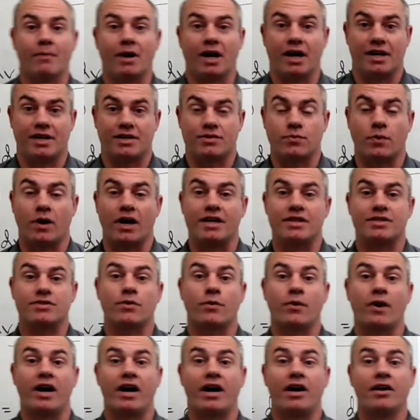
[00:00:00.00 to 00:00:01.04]
minus y
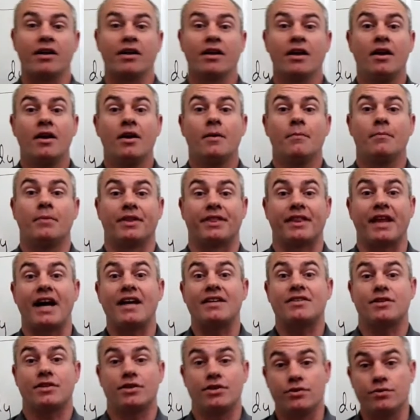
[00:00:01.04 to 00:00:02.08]
squared, but
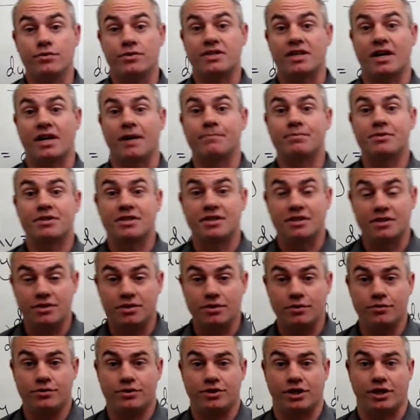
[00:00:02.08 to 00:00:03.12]
that's a u
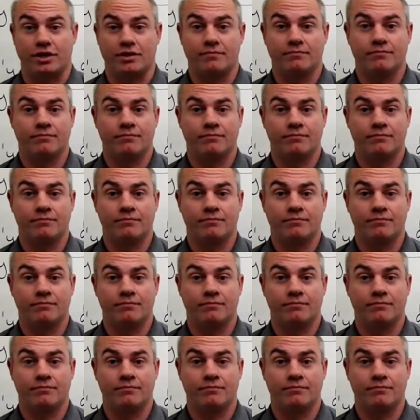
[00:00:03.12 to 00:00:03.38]
substitution.